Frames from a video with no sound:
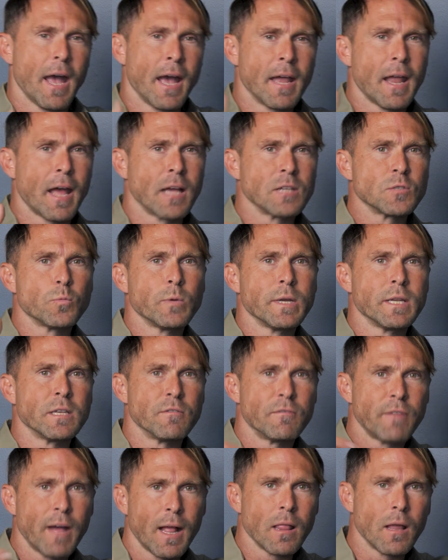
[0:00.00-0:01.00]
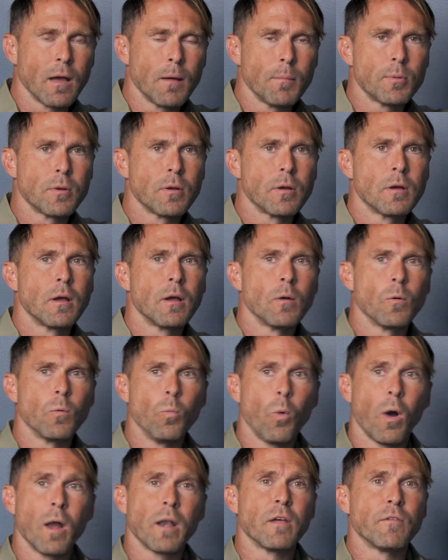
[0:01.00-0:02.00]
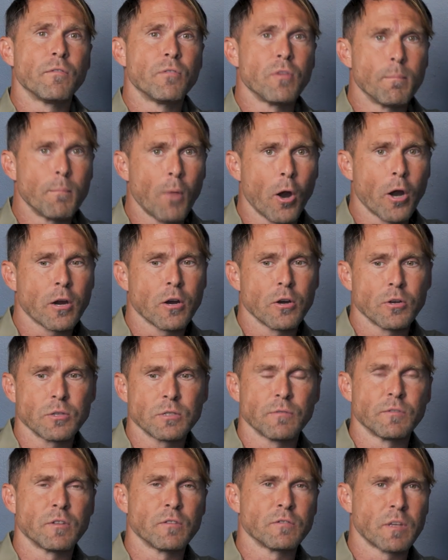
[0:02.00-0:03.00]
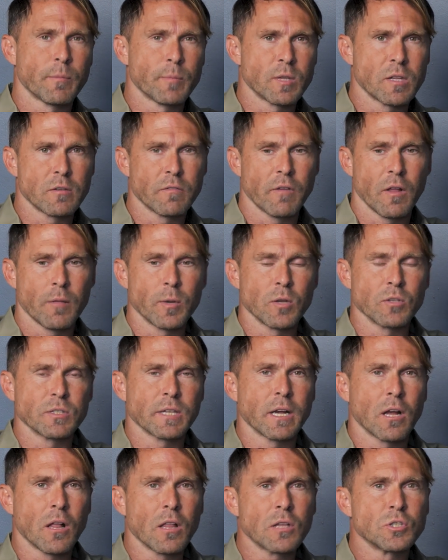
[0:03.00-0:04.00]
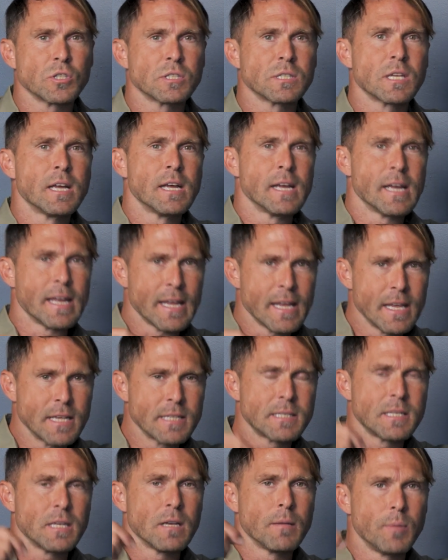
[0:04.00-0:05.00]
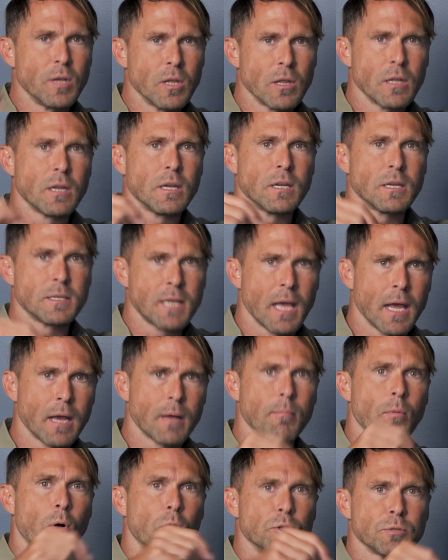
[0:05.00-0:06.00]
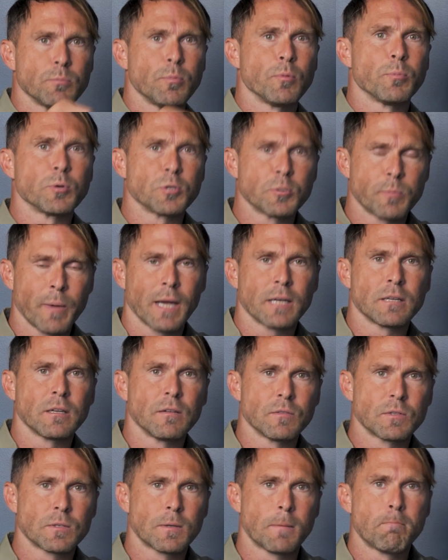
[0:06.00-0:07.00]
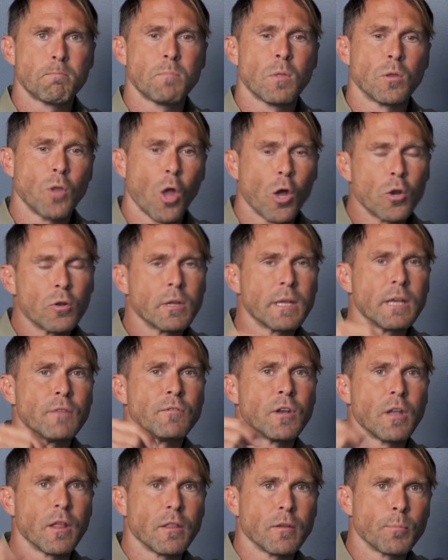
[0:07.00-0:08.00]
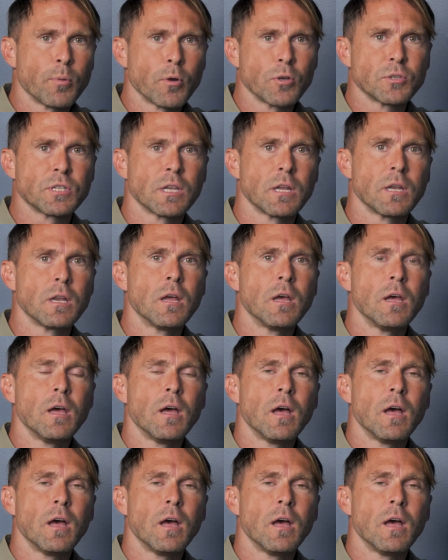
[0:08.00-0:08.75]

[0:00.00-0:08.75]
And as we develop, one of the markers of some of the developmental psychologists is the ability to take multiple perspectives, not only of another person,